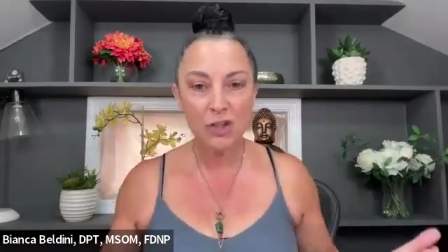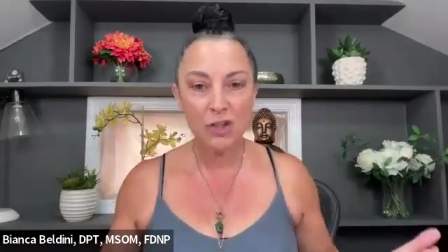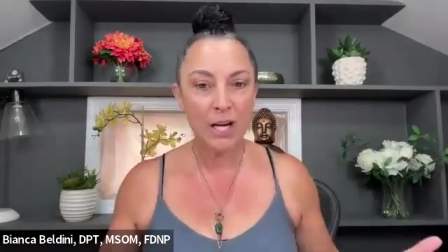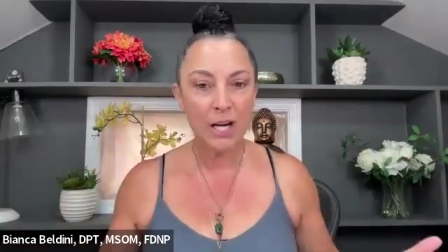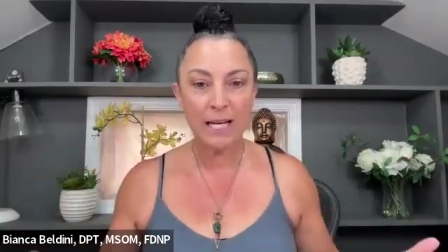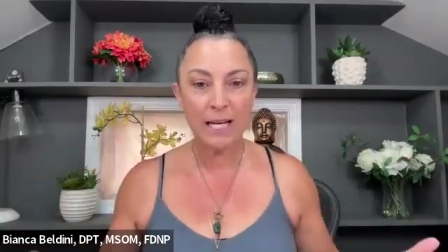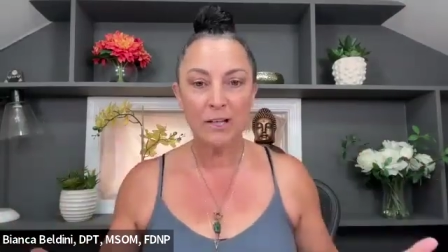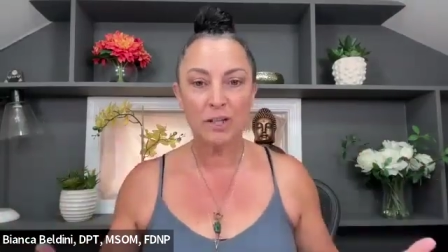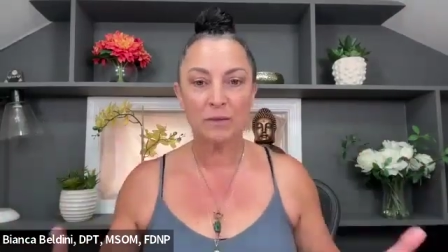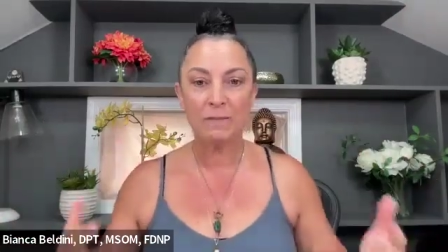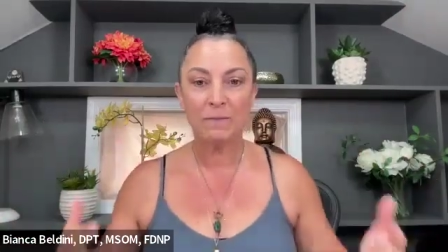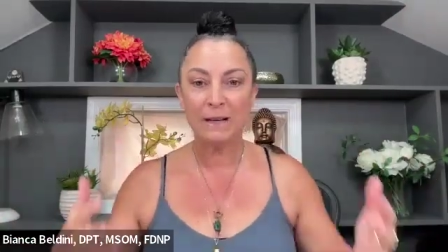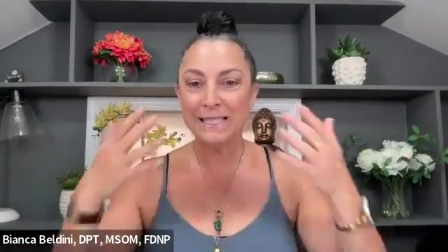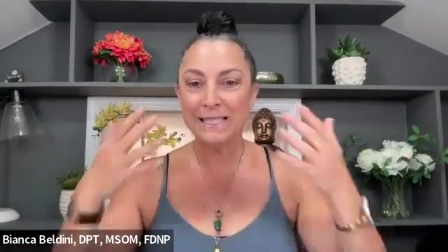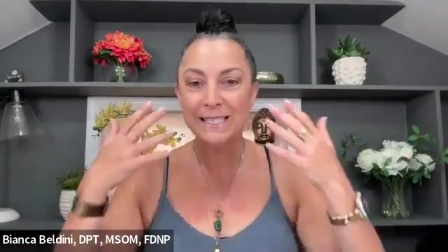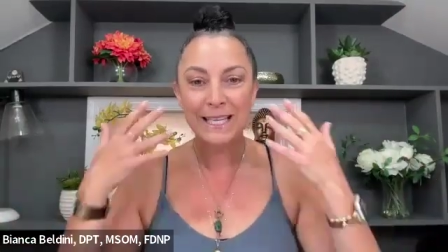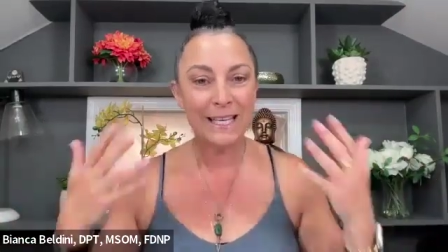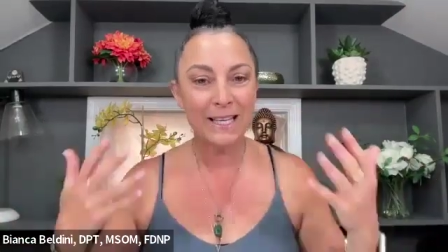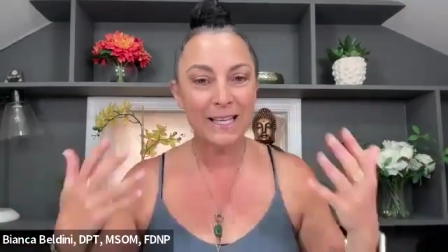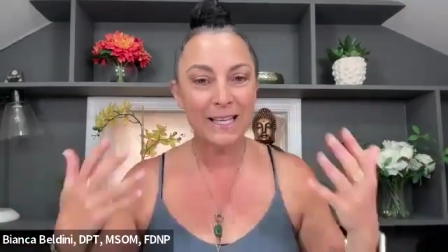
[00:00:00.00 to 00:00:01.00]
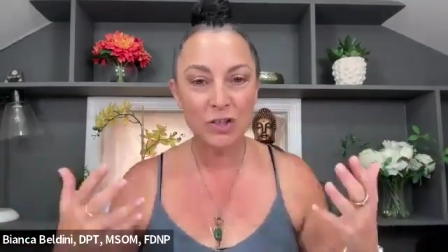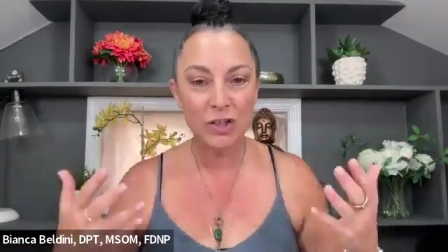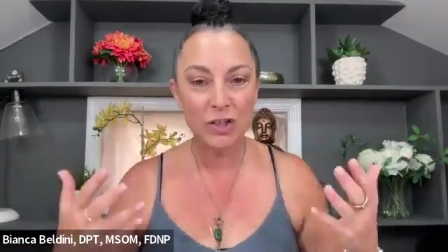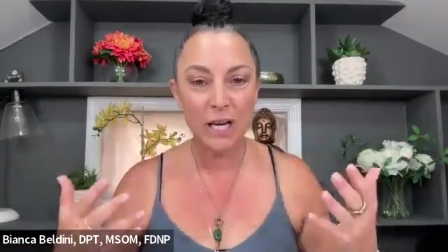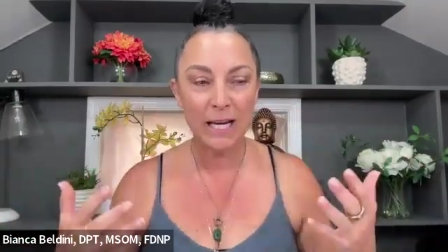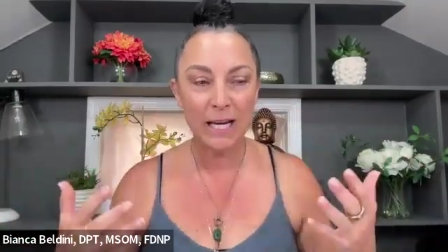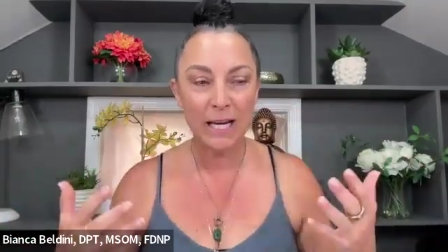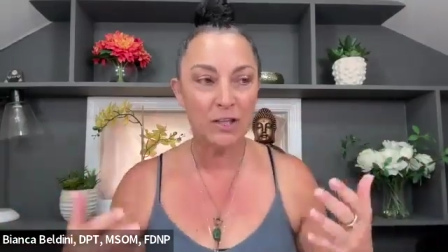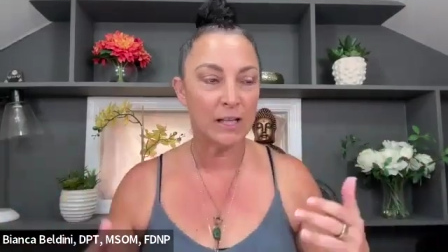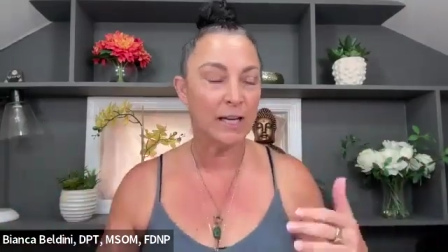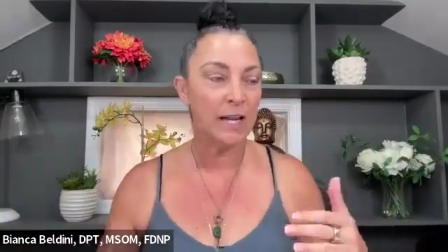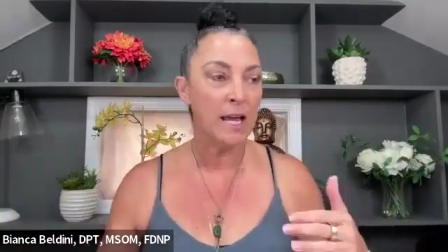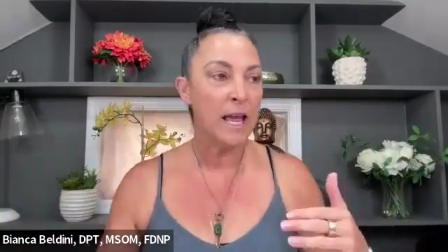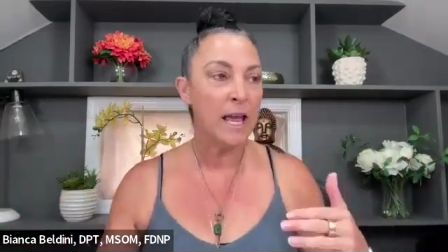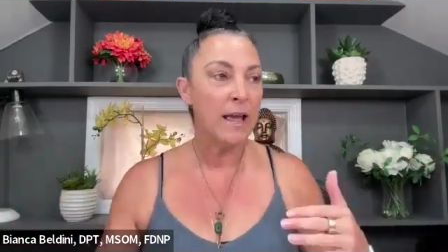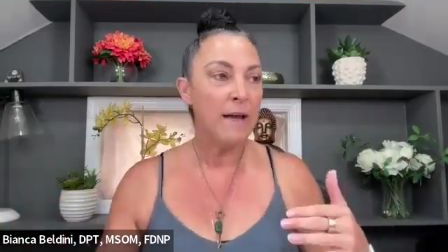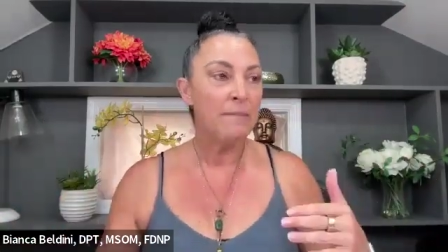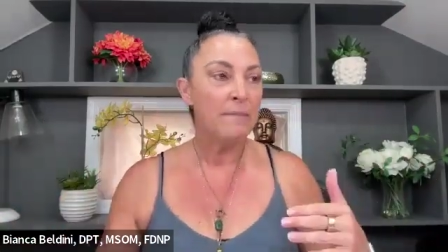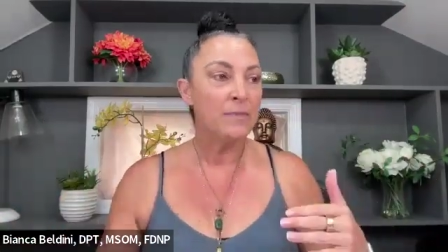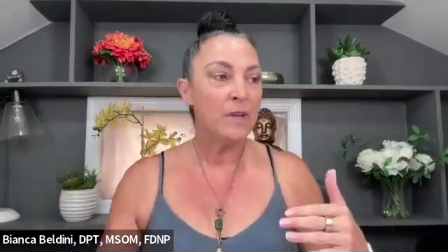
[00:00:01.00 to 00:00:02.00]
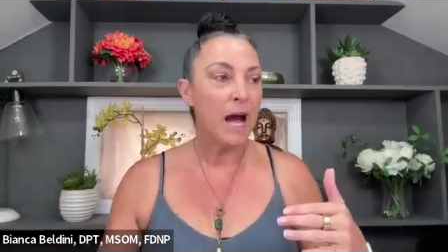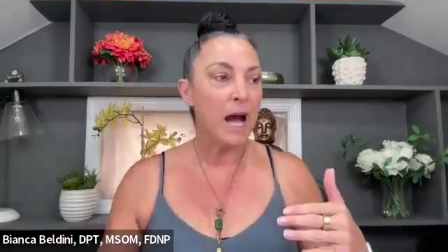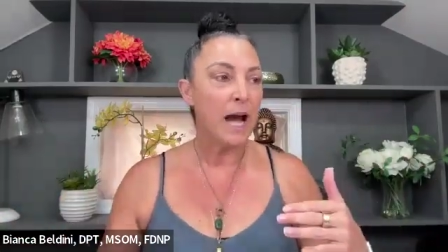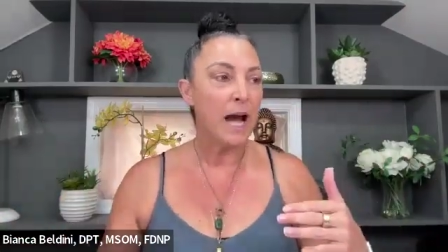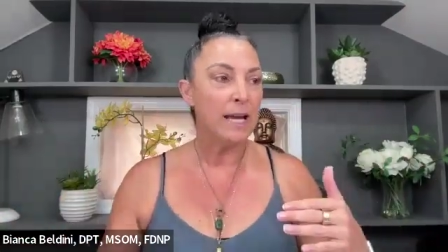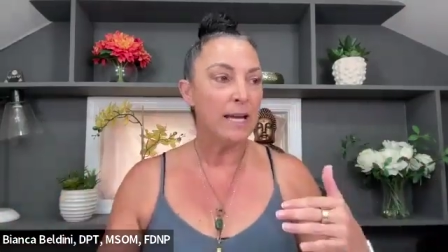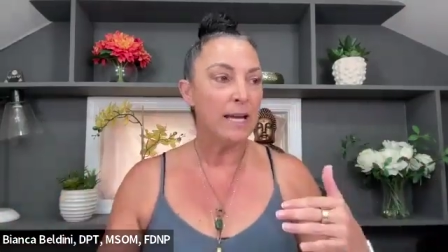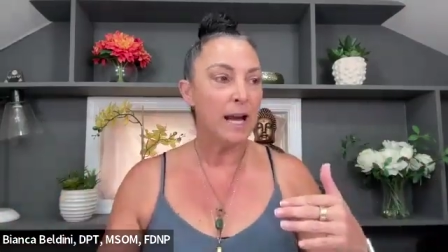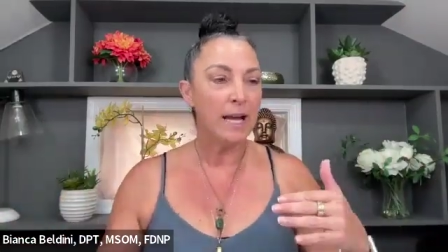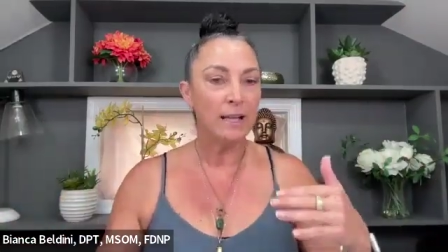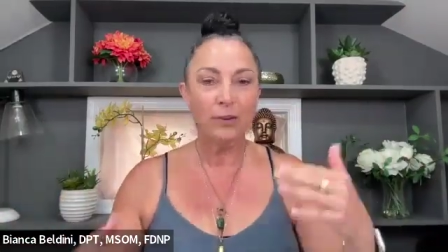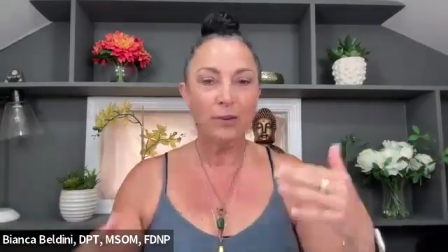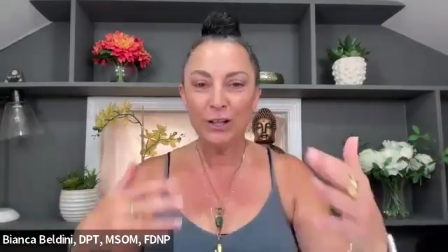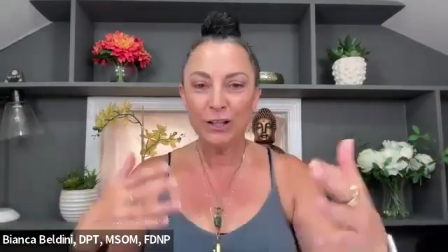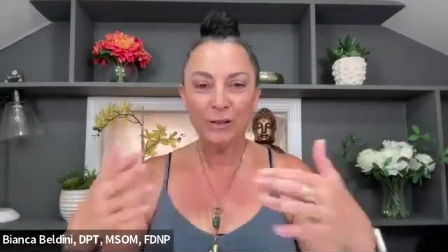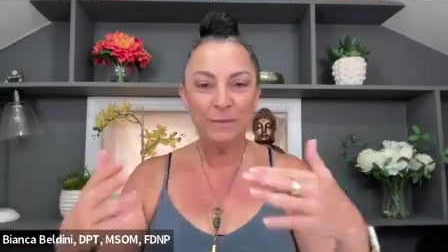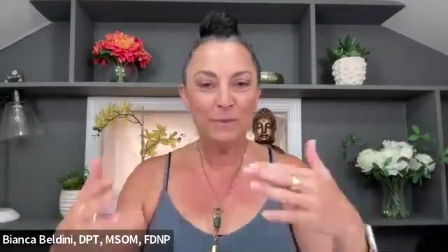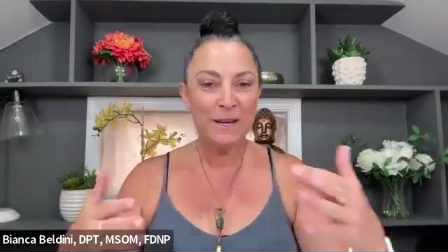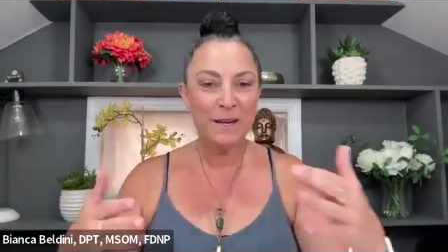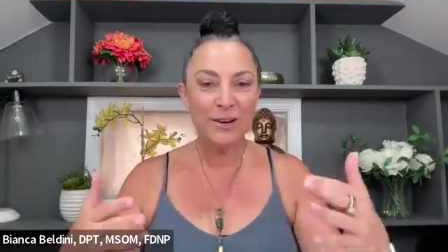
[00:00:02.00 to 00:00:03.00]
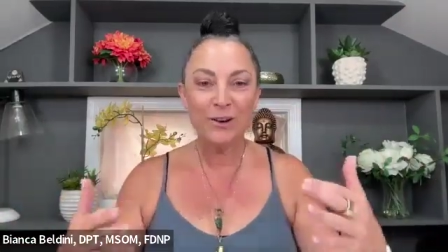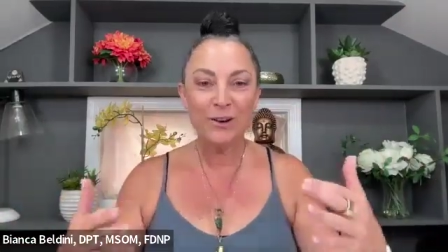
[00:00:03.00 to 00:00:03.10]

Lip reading: body's changing. My skin is changing. I look in the